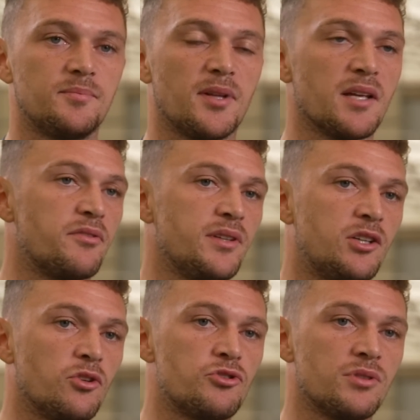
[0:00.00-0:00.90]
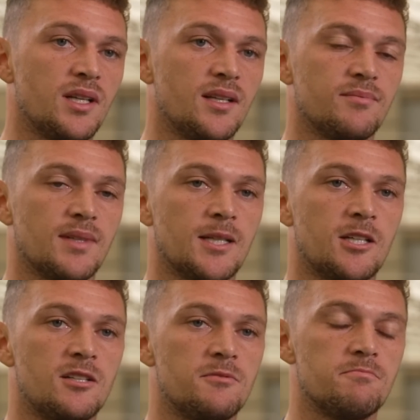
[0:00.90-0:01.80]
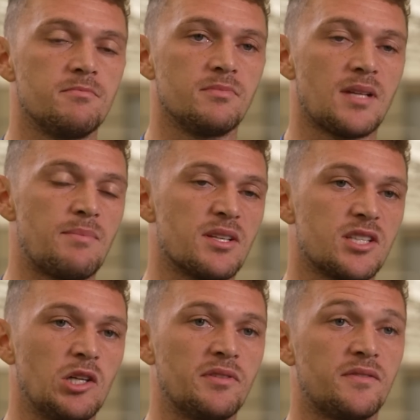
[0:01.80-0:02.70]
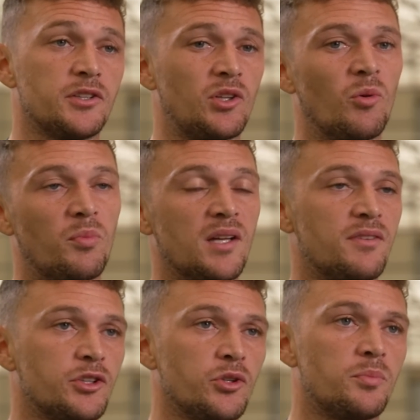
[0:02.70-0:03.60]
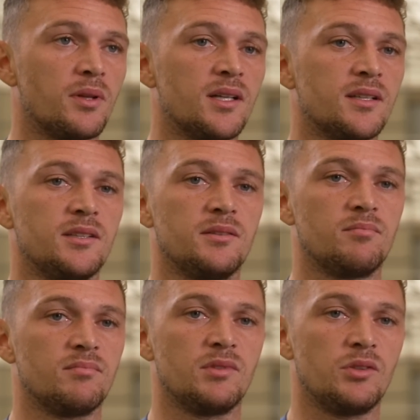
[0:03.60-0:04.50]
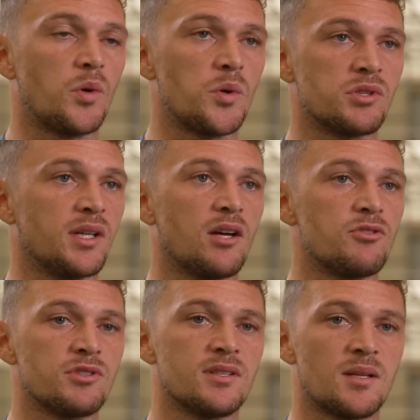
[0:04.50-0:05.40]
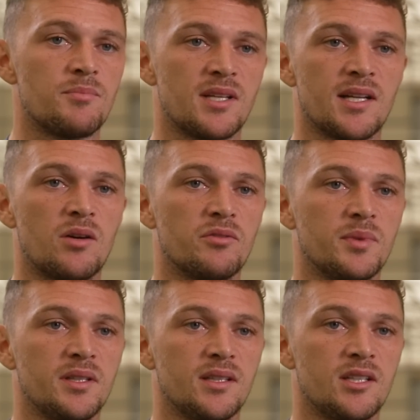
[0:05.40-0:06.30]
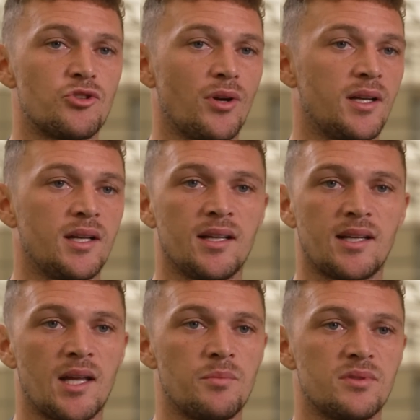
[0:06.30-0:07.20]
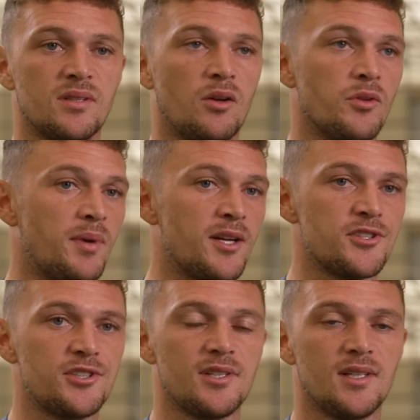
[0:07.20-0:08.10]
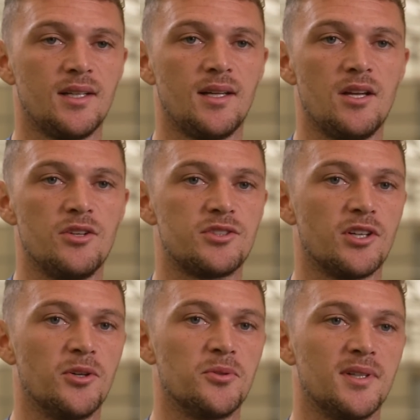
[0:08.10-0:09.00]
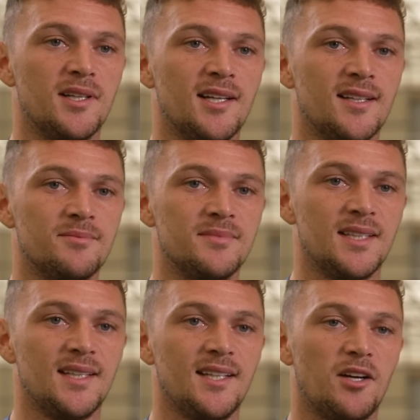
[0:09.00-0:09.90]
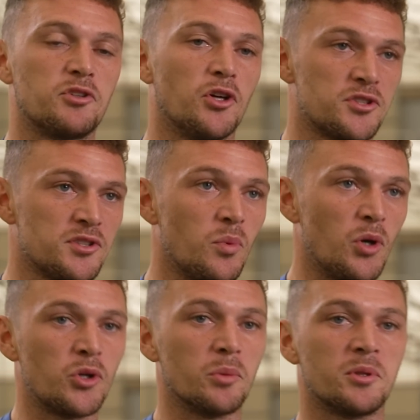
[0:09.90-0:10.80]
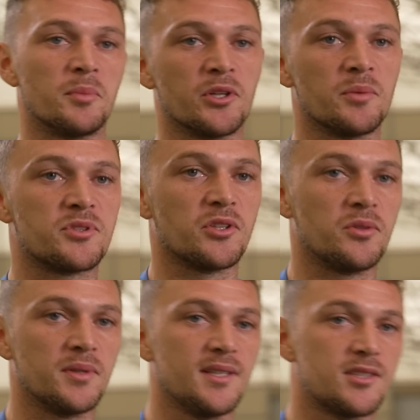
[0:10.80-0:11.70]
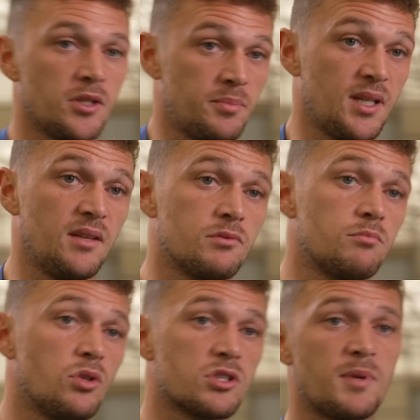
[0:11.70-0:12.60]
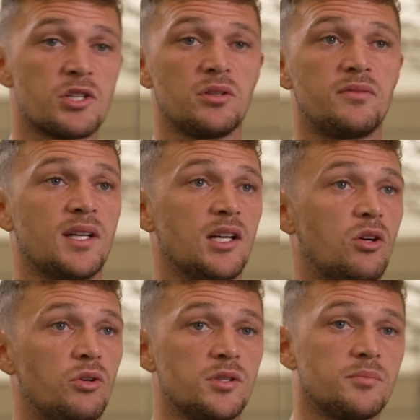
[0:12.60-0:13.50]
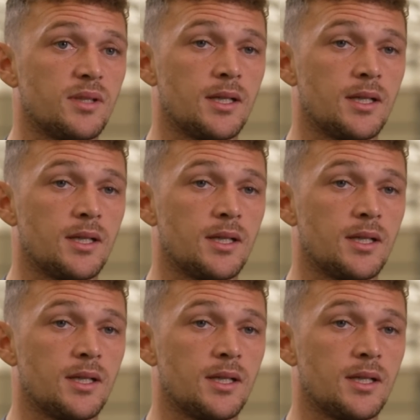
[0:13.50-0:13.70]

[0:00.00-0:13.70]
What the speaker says: Playing for your country, like myself, if I don't play, if I do play, you're always going to get 110% out of me in training, in games, on the bench. So, of course, there's a World Cup coming up, so it's going to be even more special if I get called up